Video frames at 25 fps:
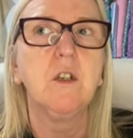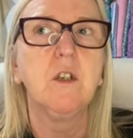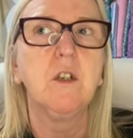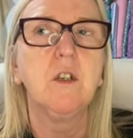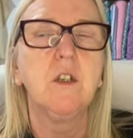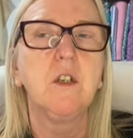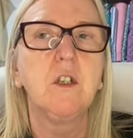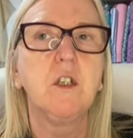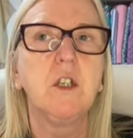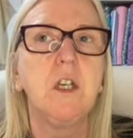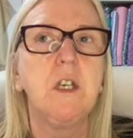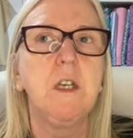
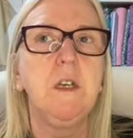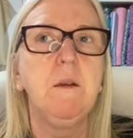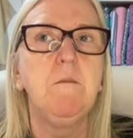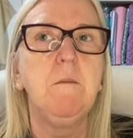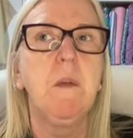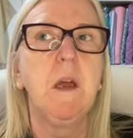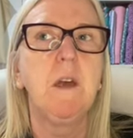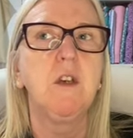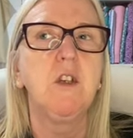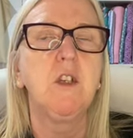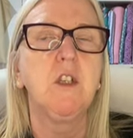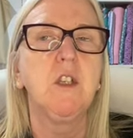she
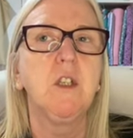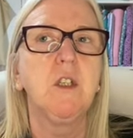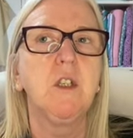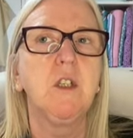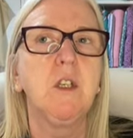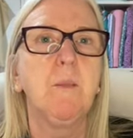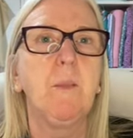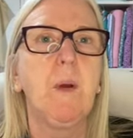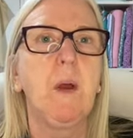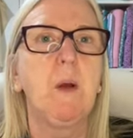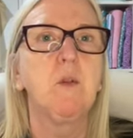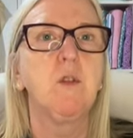mentioned
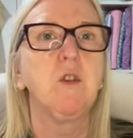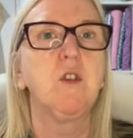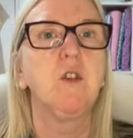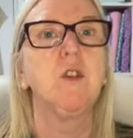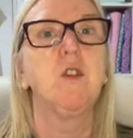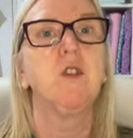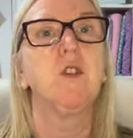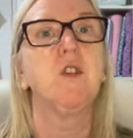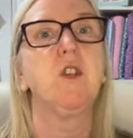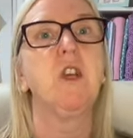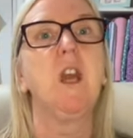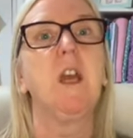about
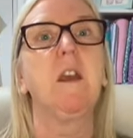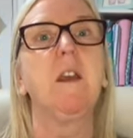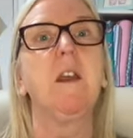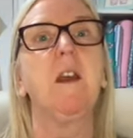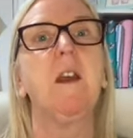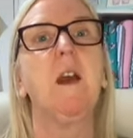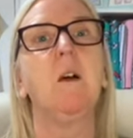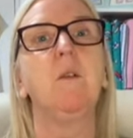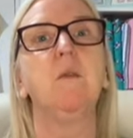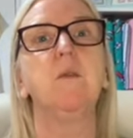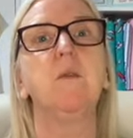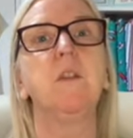just checking
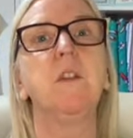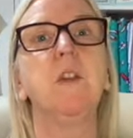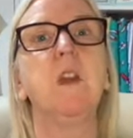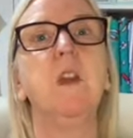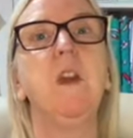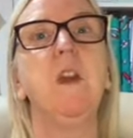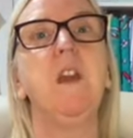out